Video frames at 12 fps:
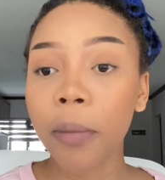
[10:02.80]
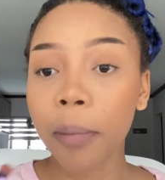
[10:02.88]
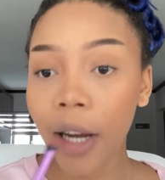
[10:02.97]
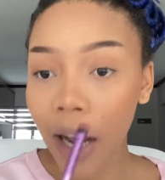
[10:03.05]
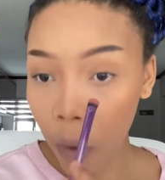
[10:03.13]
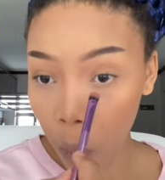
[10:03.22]
be
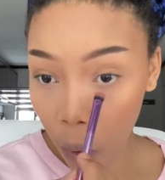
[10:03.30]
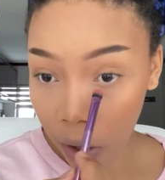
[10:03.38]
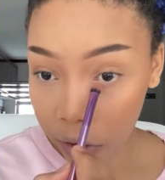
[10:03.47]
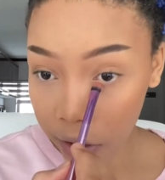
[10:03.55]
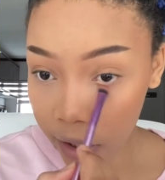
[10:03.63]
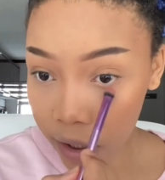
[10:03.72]
like
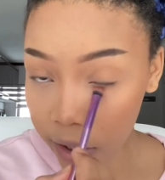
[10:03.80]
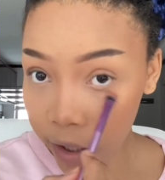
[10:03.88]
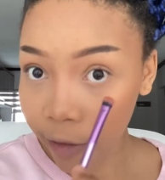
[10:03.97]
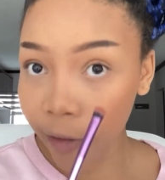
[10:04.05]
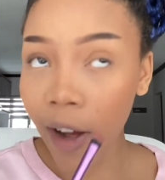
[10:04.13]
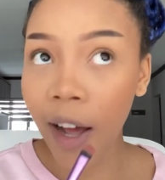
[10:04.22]
worried
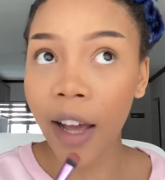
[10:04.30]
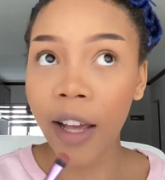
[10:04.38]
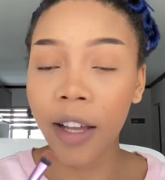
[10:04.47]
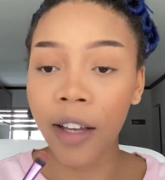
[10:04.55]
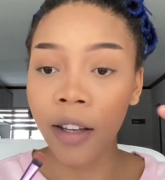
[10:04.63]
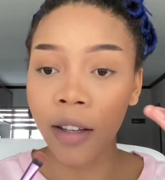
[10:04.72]
if
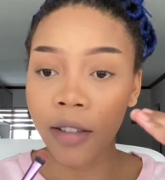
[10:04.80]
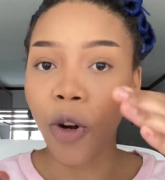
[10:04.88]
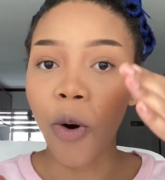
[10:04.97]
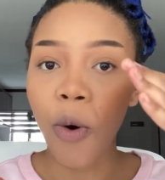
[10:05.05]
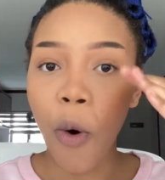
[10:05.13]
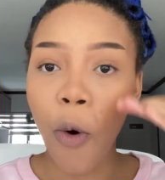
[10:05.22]
I
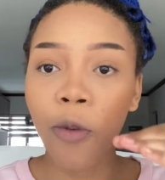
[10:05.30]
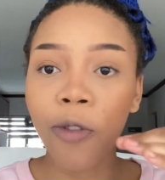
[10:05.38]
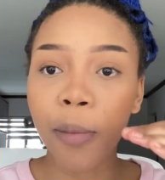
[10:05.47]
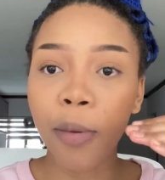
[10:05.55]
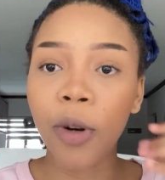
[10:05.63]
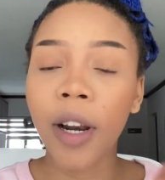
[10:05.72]
go
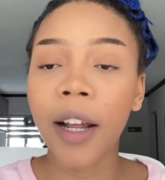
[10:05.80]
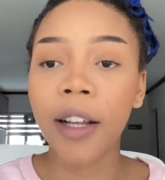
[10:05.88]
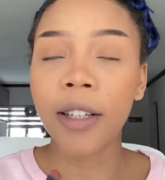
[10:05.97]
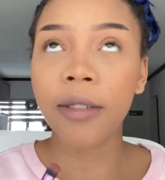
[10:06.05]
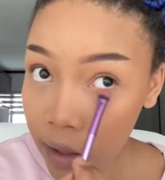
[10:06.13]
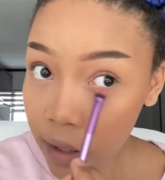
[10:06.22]
overboard.
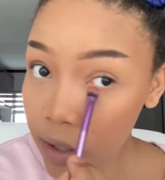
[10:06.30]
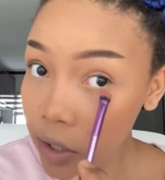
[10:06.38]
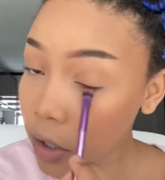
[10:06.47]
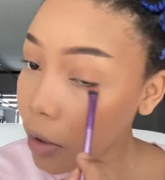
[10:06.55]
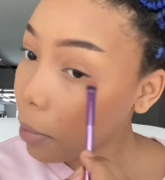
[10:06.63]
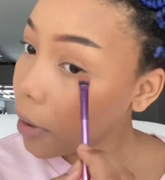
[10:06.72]
Like there's
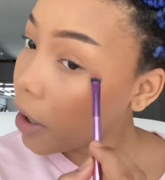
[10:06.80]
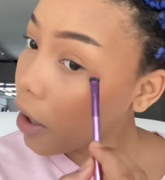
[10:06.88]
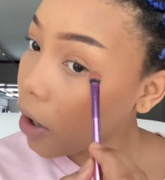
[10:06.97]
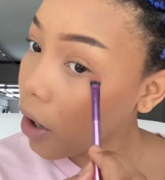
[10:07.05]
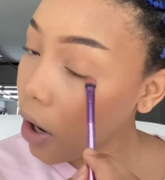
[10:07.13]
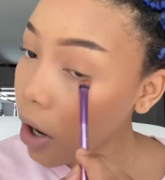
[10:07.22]
gonna be a
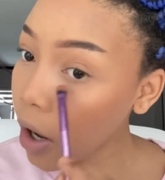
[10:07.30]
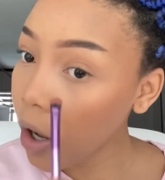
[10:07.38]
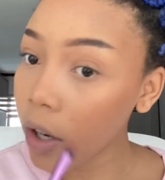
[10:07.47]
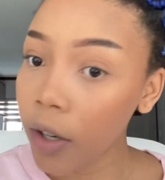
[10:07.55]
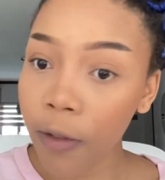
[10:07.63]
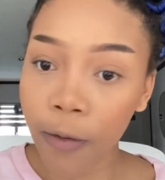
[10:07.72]

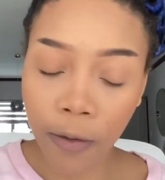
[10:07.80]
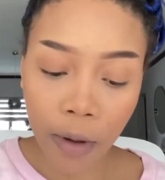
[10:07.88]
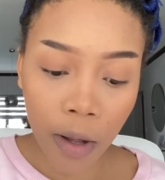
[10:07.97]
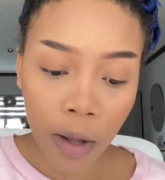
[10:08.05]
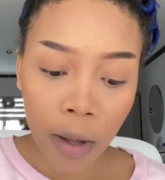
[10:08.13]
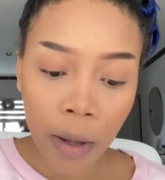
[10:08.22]
lot of
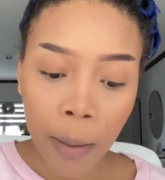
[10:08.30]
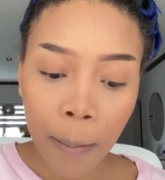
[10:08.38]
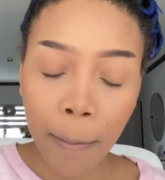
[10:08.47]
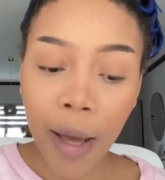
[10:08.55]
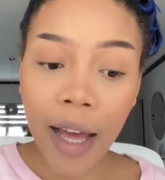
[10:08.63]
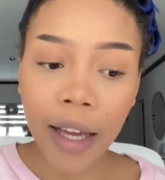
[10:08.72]

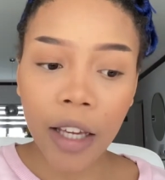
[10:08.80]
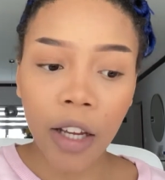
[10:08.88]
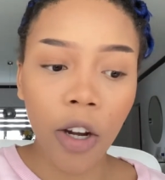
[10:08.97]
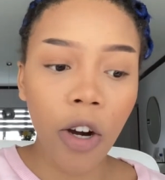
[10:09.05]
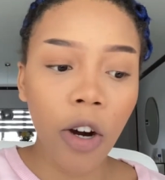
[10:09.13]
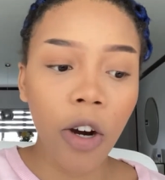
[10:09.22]

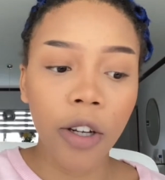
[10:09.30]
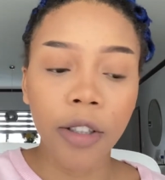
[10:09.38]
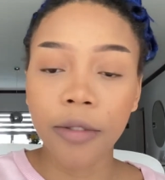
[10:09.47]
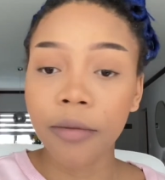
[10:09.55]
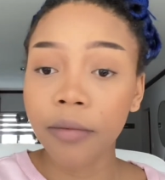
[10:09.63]
packing on.